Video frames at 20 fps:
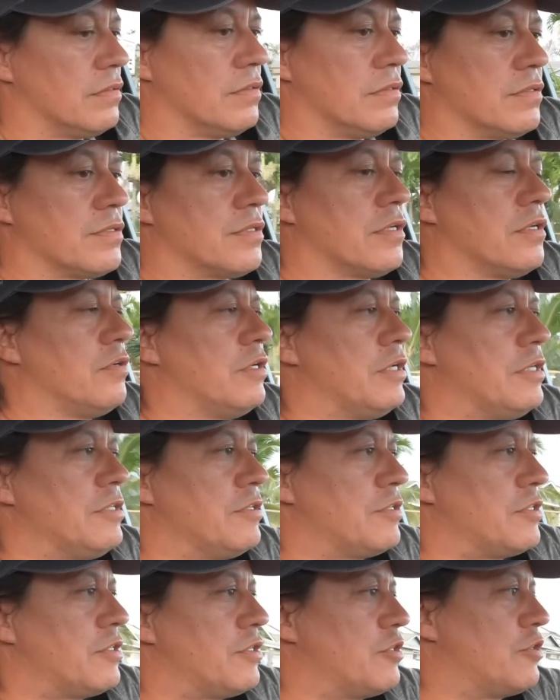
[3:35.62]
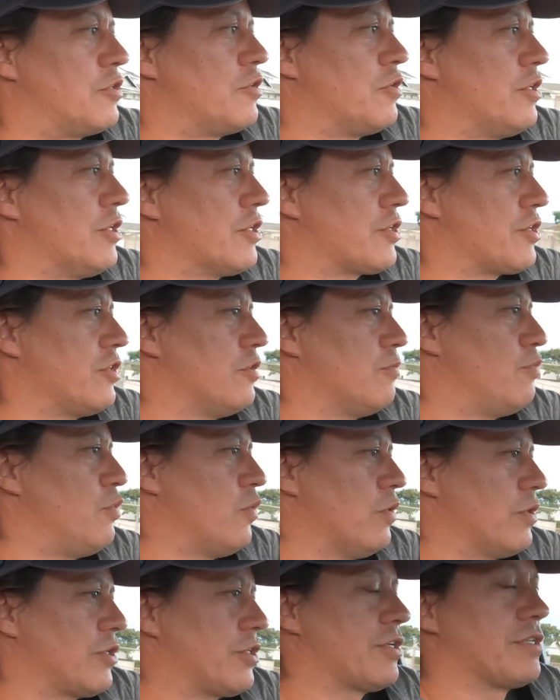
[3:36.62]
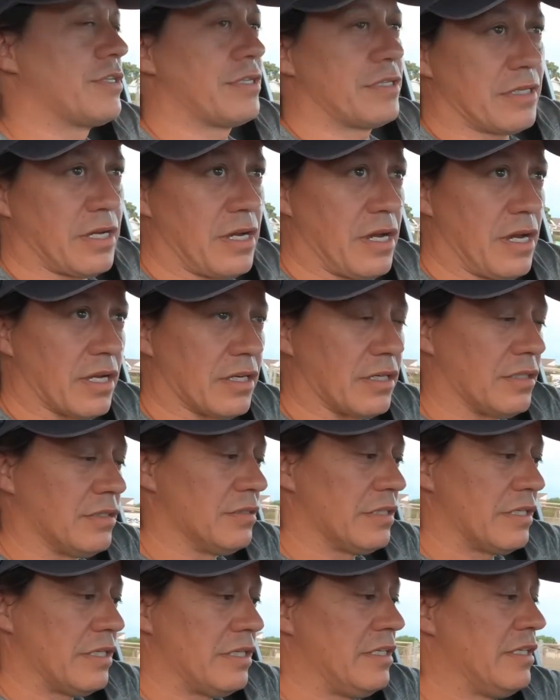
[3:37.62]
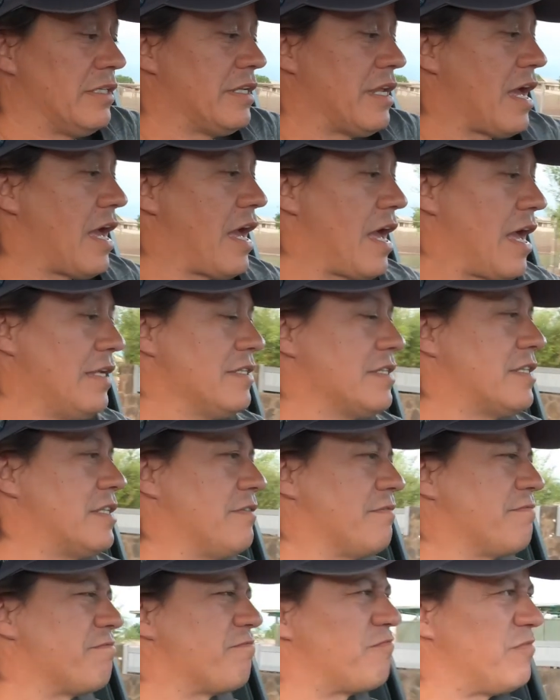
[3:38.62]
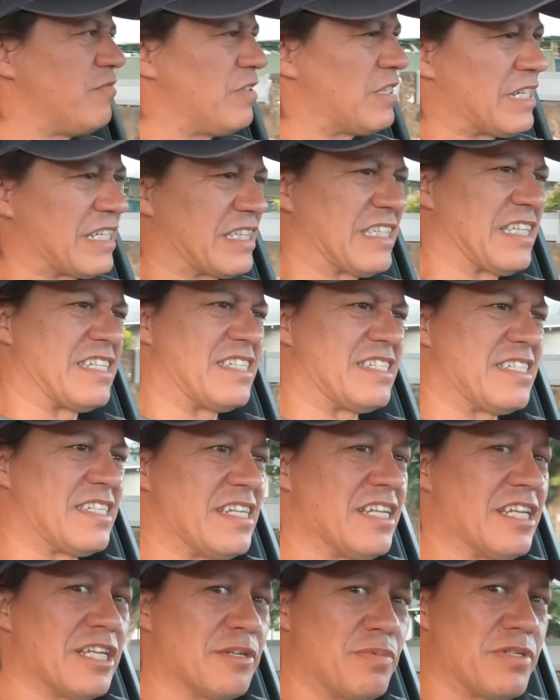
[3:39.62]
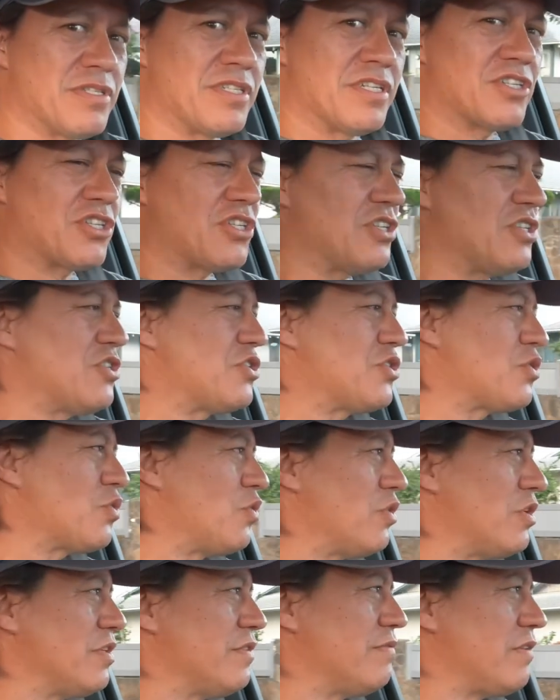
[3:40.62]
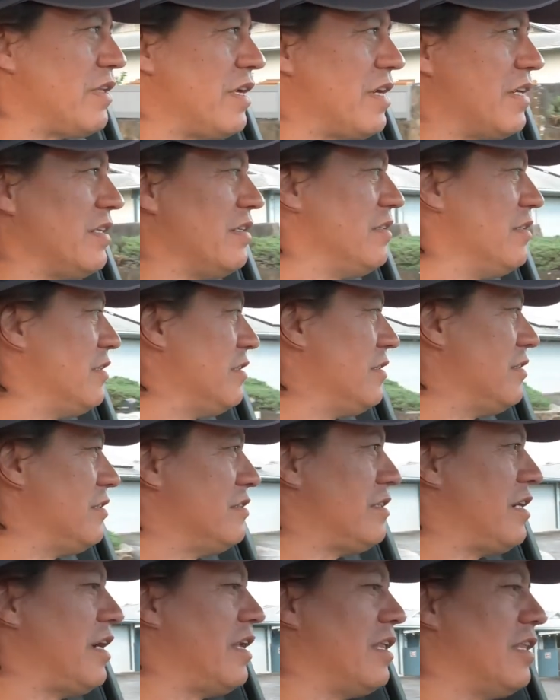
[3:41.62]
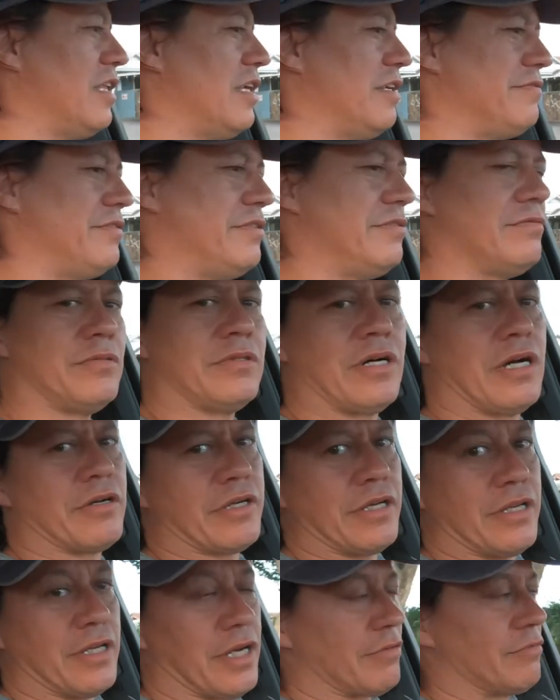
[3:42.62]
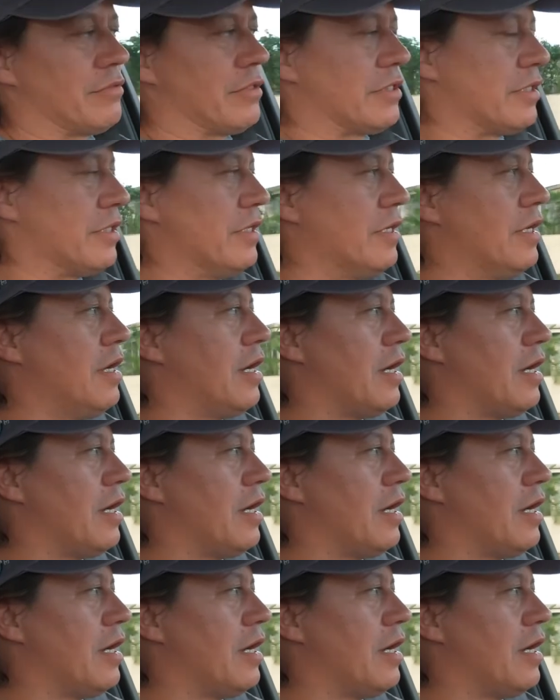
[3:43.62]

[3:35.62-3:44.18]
So in traditional Porsche style, it has the seating position sort of like a 911. Well, okay, not really.